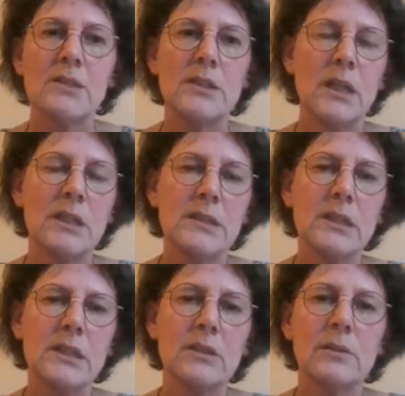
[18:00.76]
is an
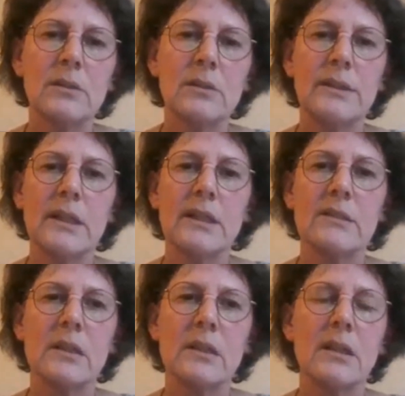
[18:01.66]
article
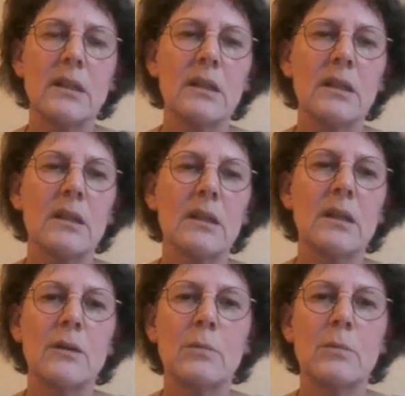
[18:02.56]

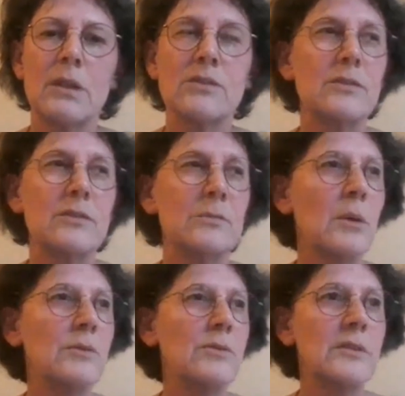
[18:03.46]
that was
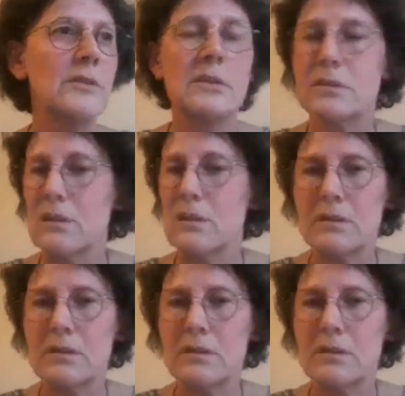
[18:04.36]
posted